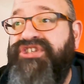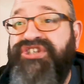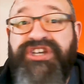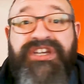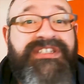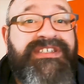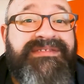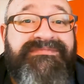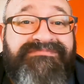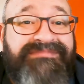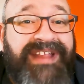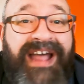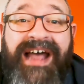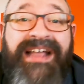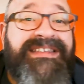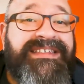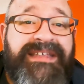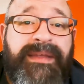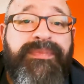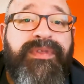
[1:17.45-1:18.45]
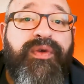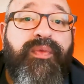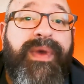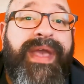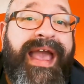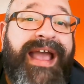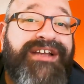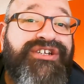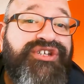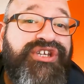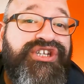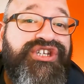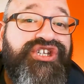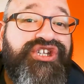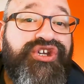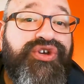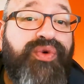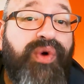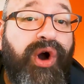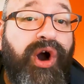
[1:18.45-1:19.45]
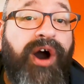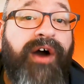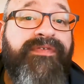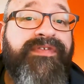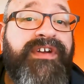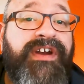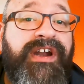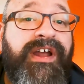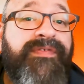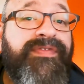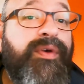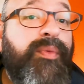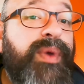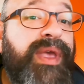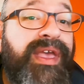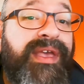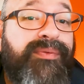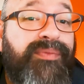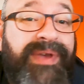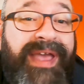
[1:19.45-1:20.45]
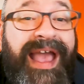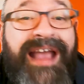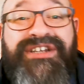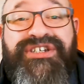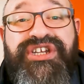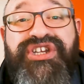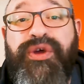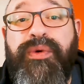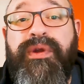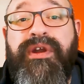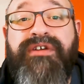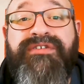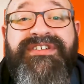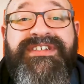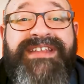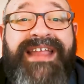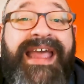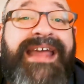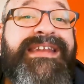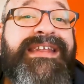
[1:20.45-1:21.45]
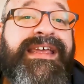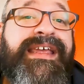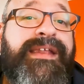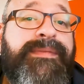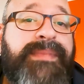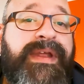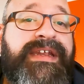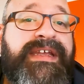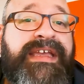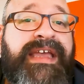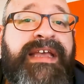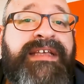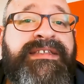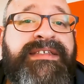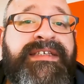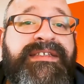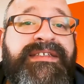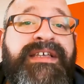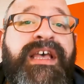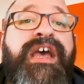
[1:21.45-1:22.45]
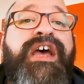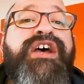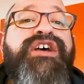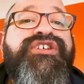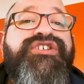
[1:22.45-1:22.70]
just not something we actually do often enough that we actually don't understand it in many cases.